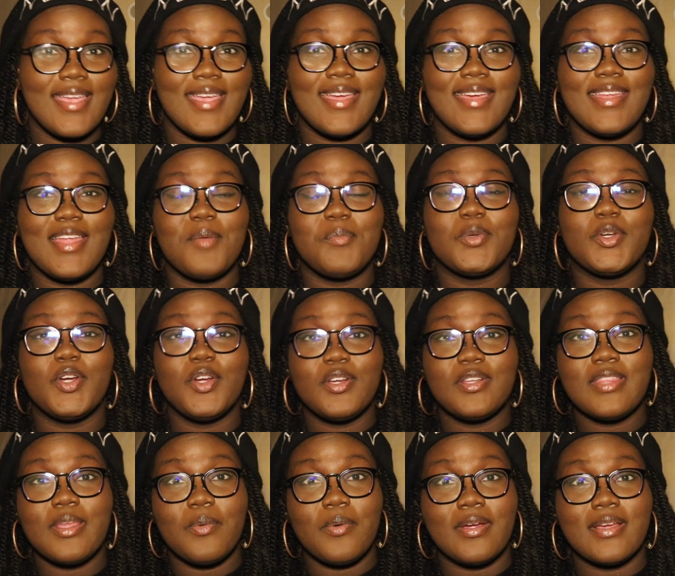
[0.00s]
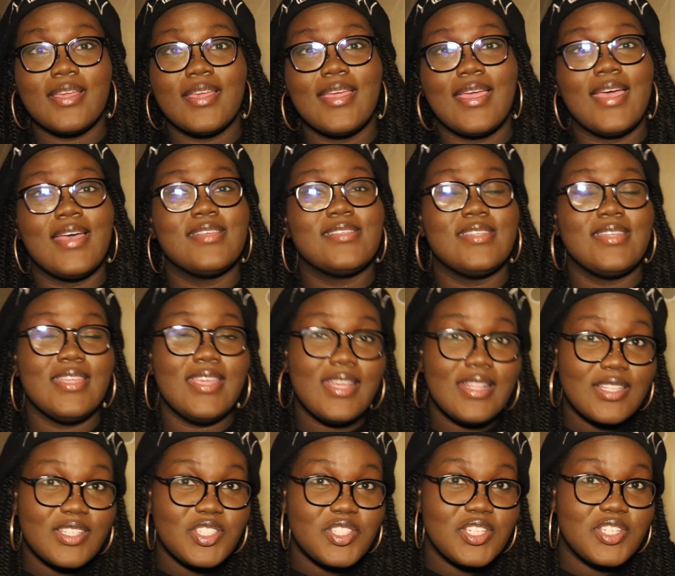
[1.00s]
and I'm currently working as an
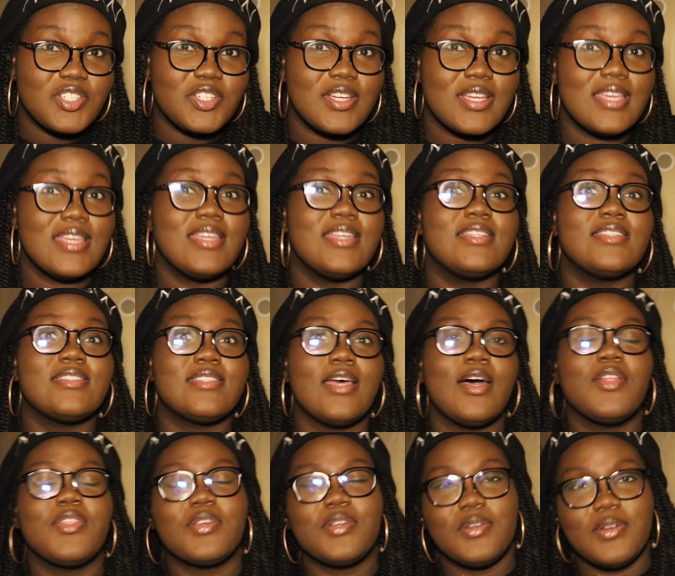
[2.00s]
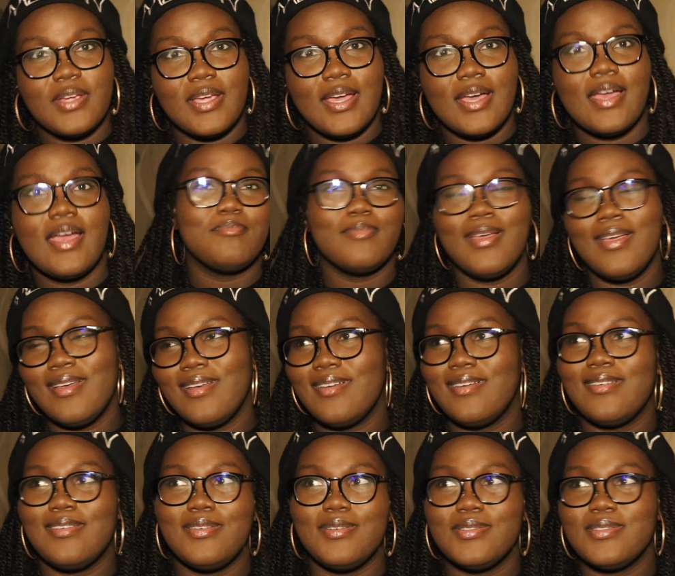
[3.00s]
English teacher in South Korea.
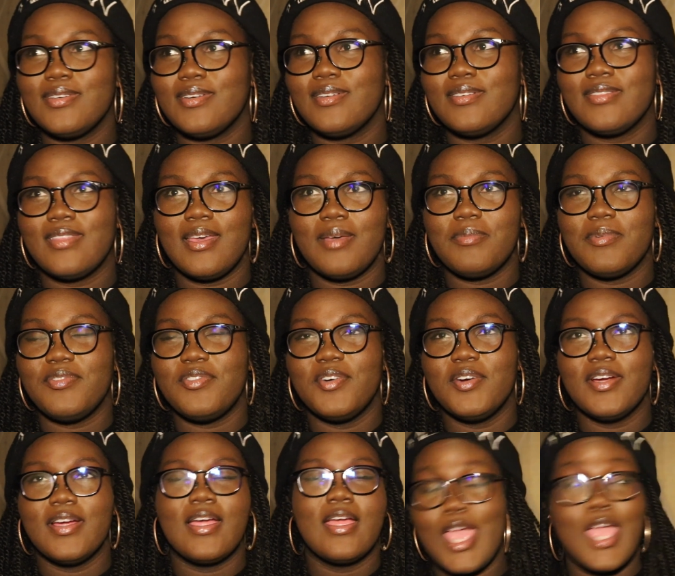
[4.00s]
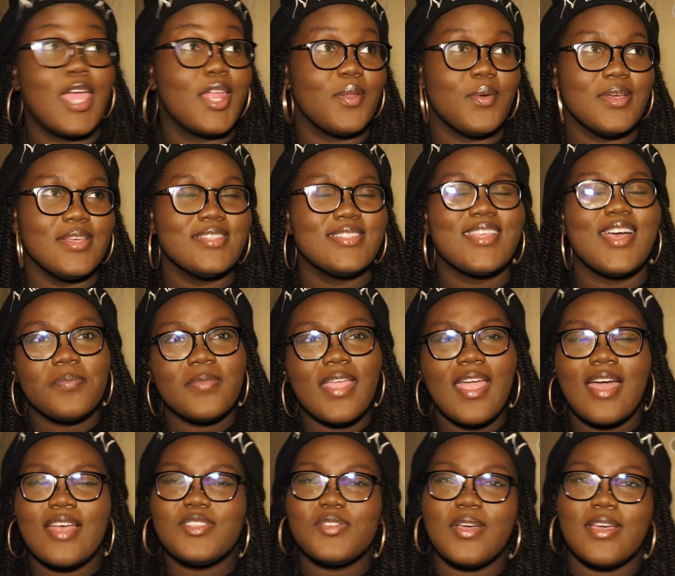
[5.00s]
Who's heard that before? Anyways,
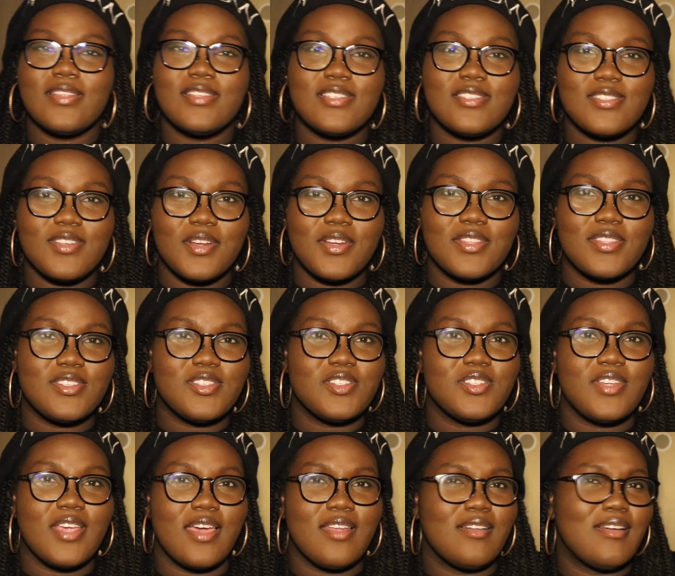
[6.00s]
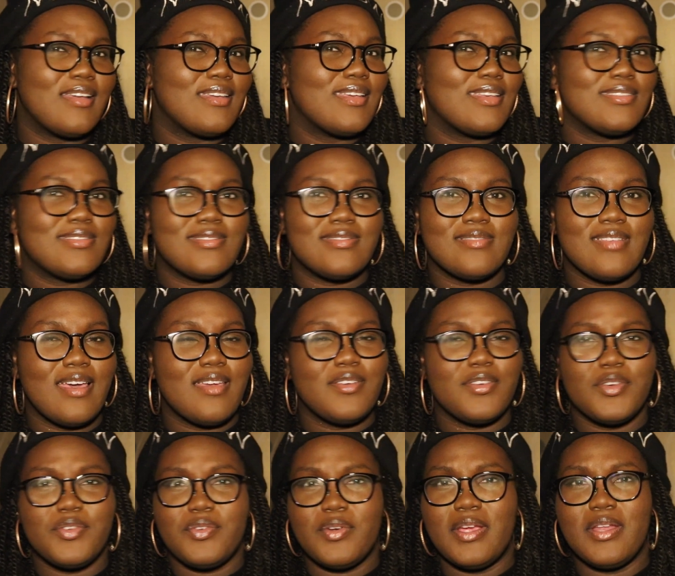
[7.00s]
yeah, so I just started this channel, I guess, I don't
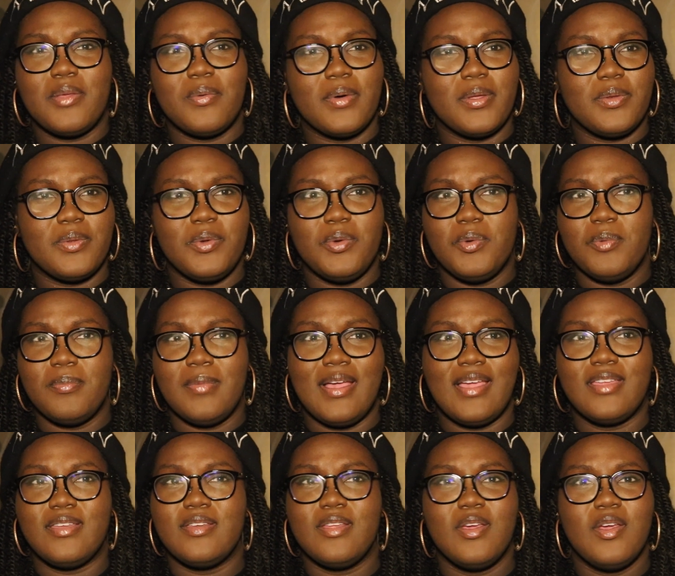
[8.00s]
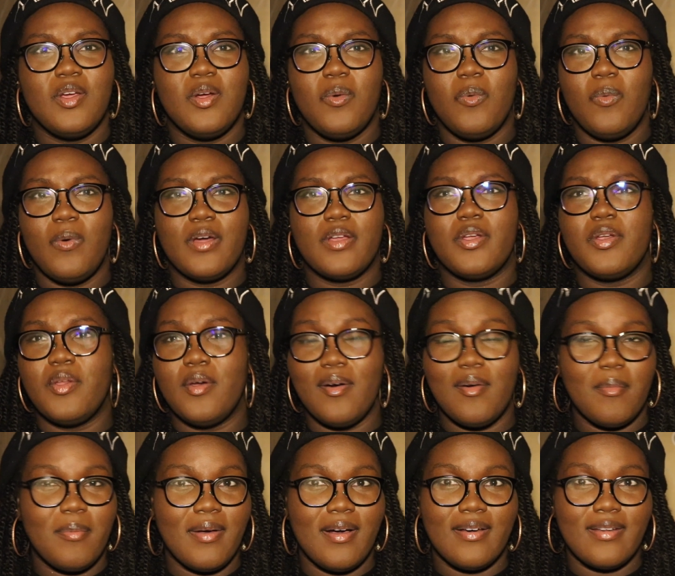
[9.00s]
know, for anyone who might want to
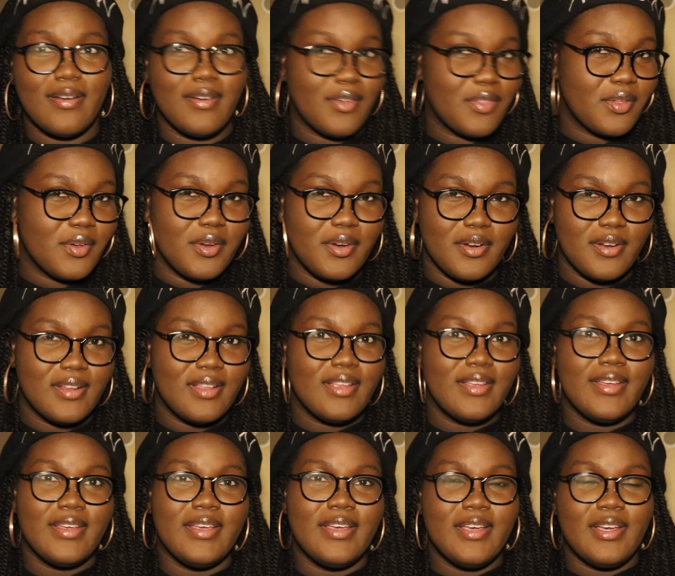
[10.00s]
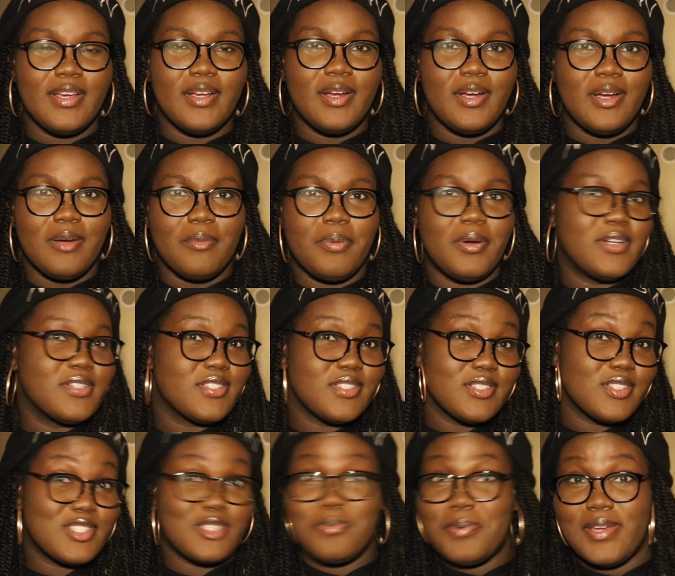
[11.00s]
know about another
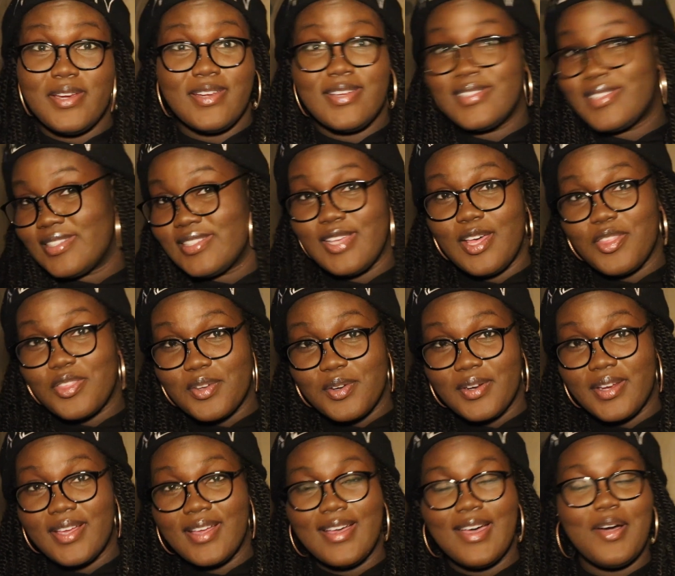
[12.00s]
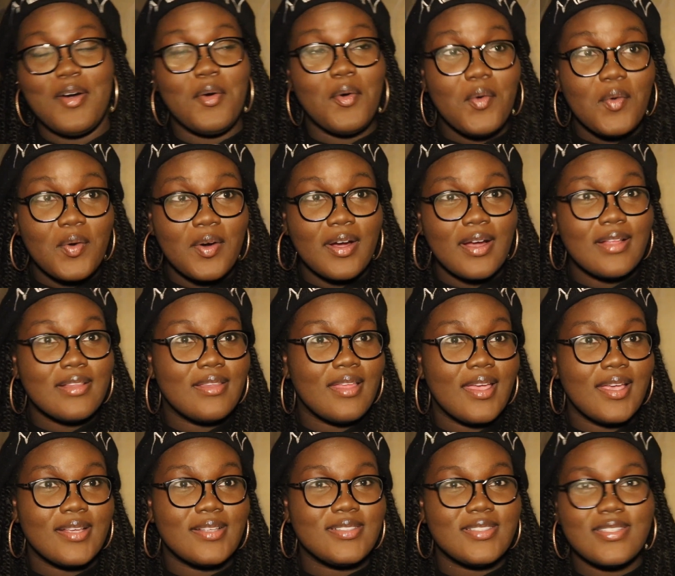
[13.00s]
person's experience in South Korea, or
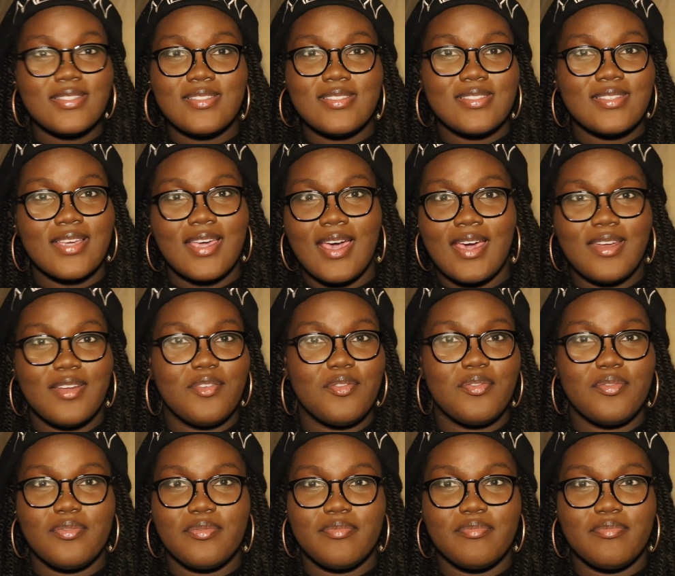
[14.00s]
like just to kind of